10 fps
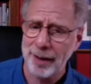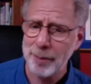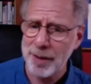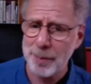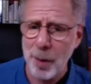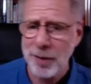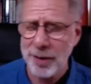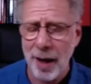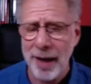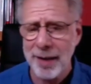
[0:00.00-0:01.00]
because most
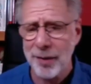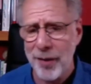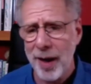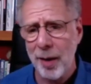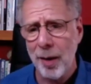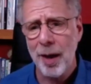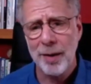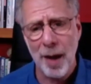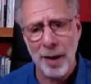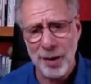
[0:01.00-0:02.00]
diets fail
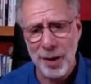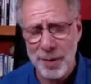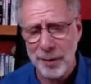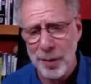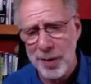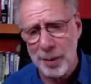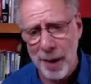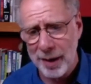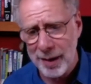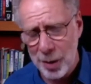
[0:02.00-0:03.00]
not in terms of losing
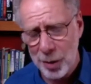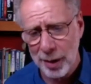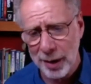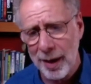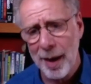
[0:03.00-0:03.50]
weight initially,